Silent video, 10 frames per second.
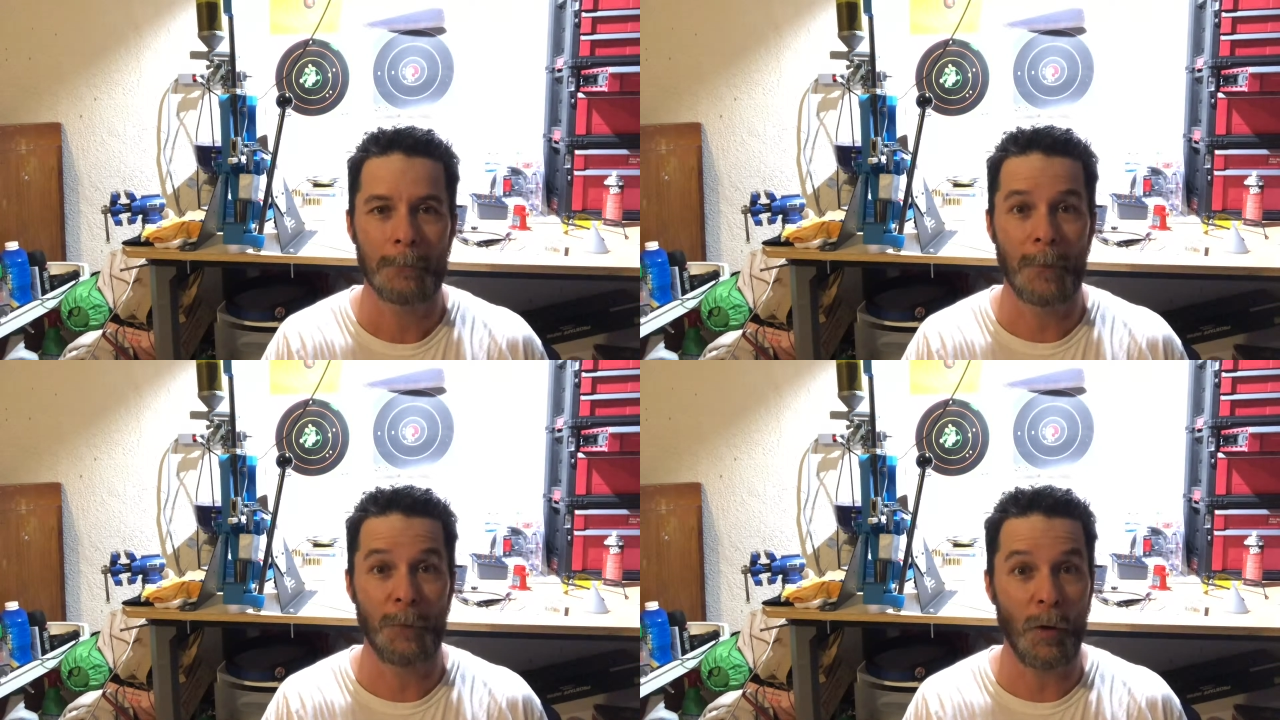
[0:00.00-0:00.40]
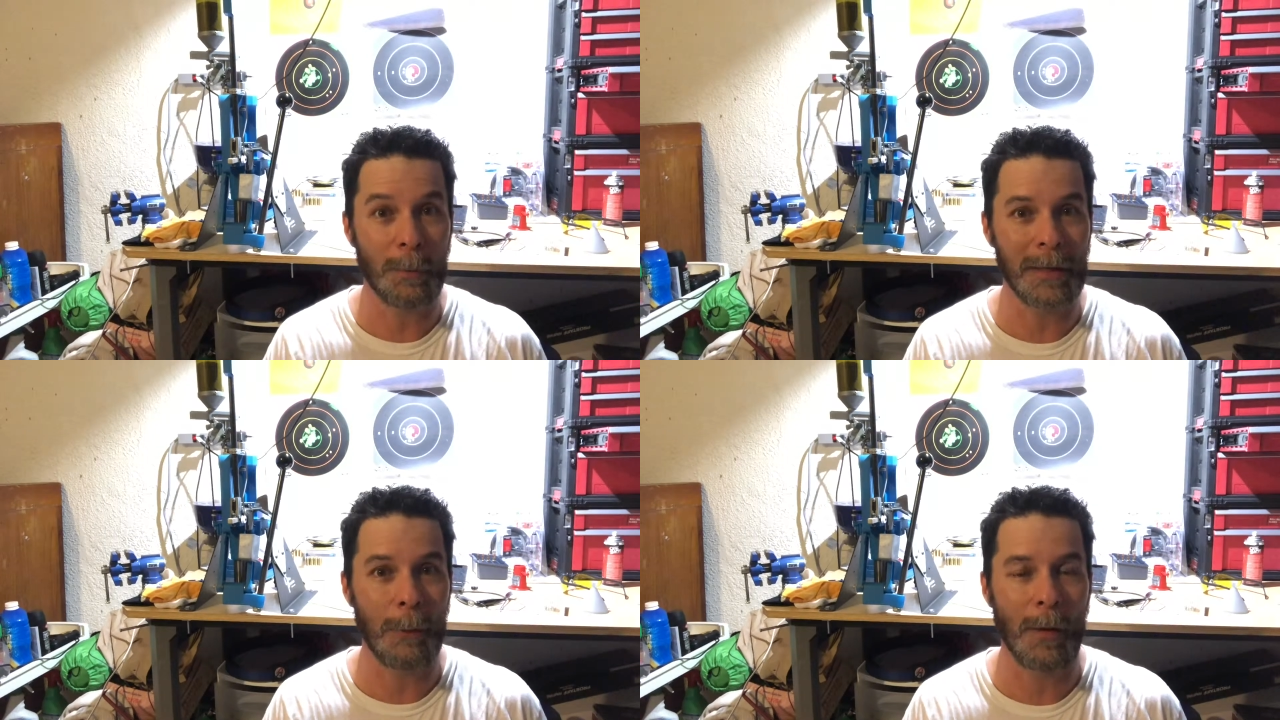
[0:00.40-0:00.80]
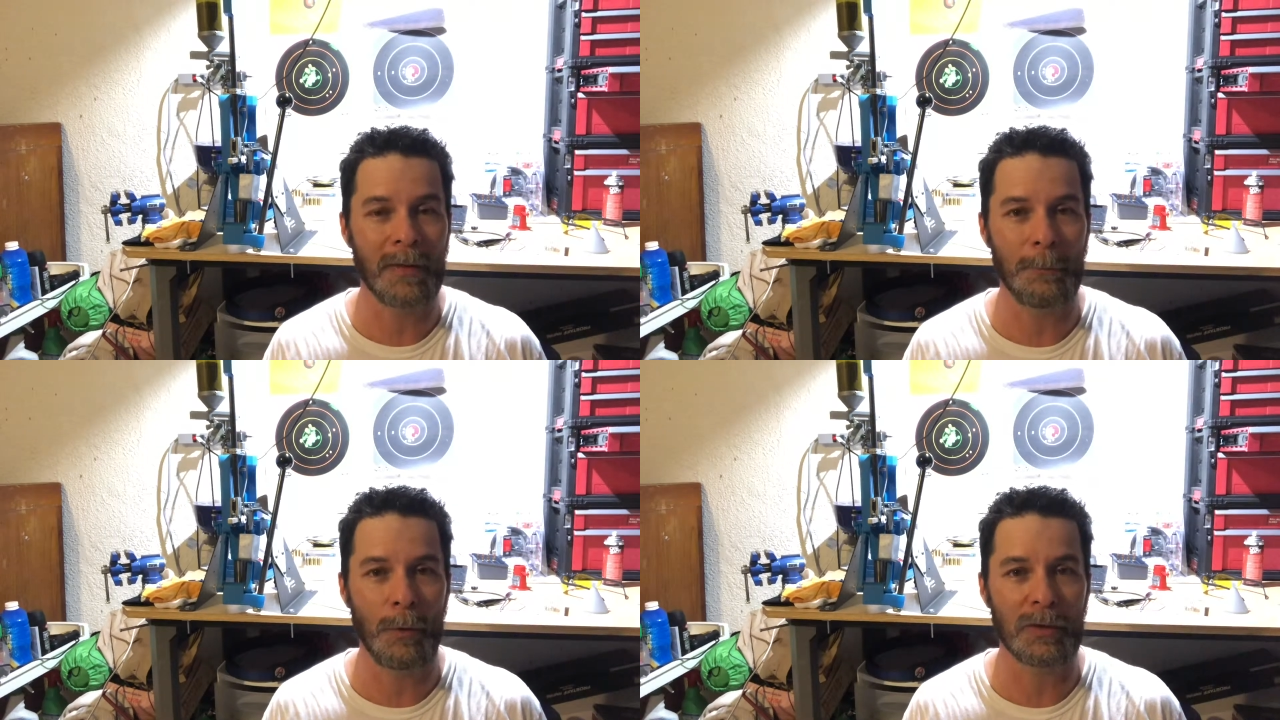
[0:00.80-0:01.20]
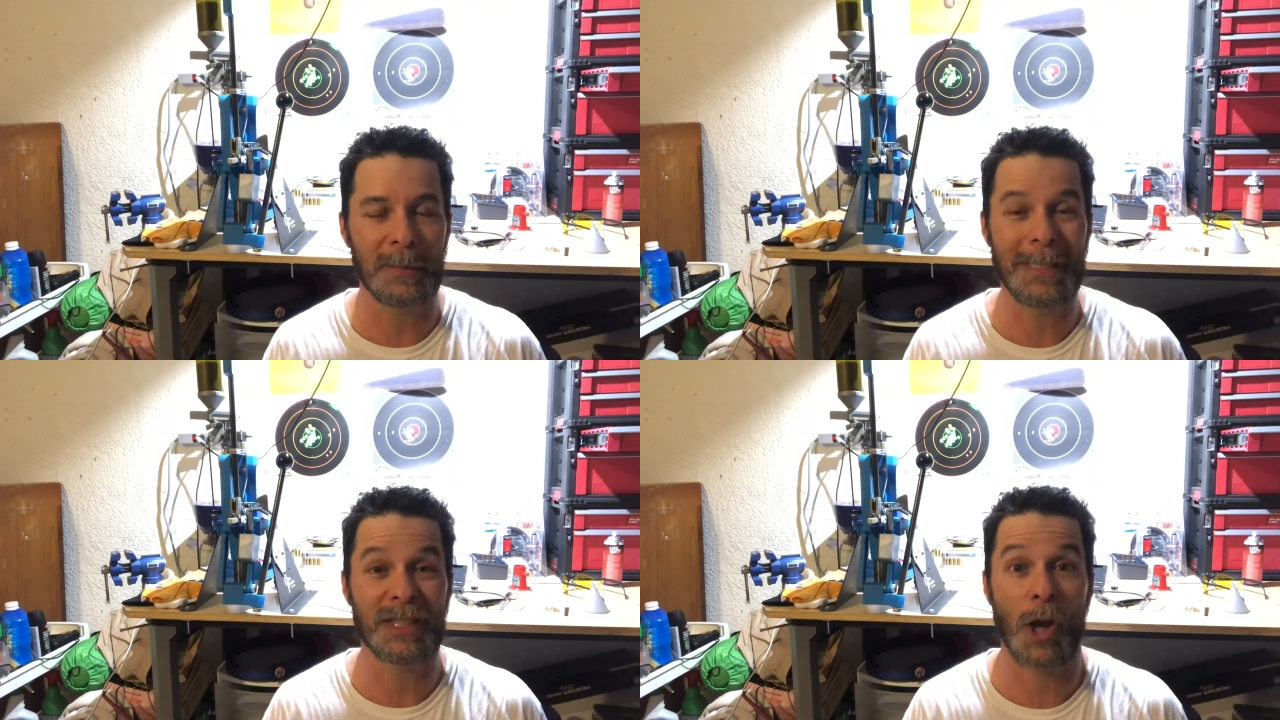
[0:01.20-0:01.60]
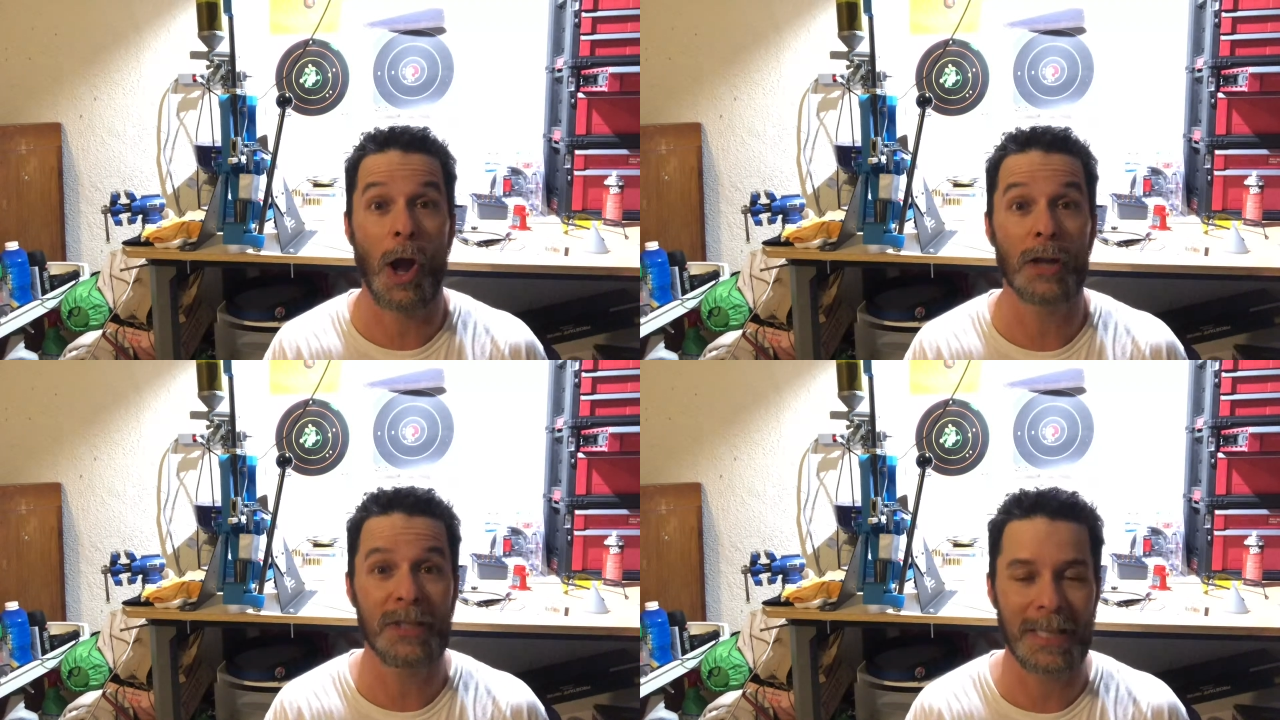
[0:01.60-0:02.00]
Preferably, I want the bullets to be
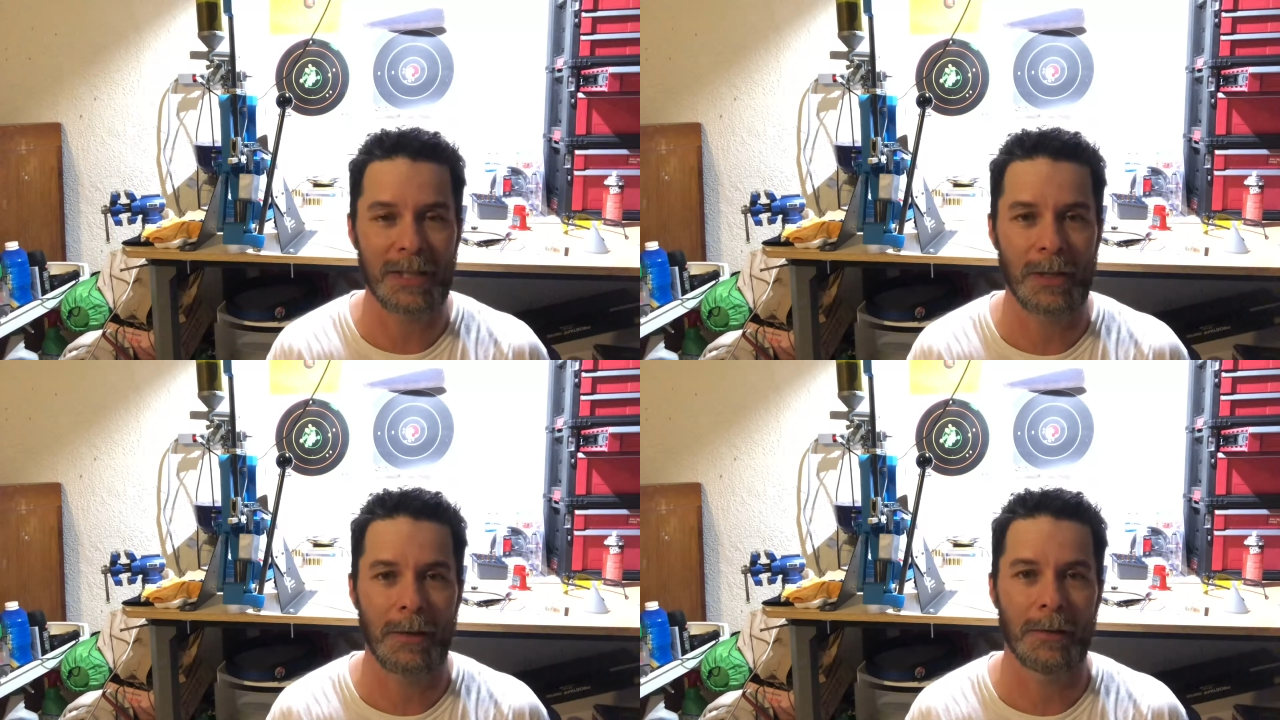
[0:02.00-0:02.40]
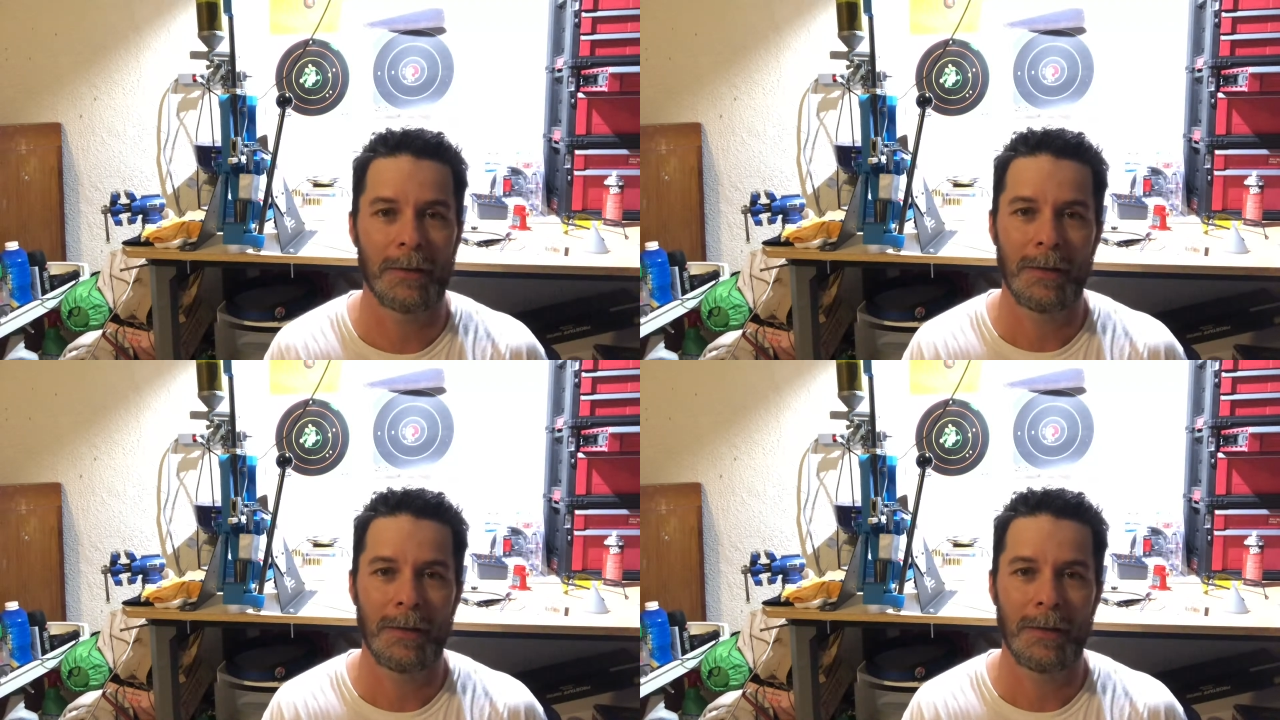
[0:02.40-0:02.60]
touching each other.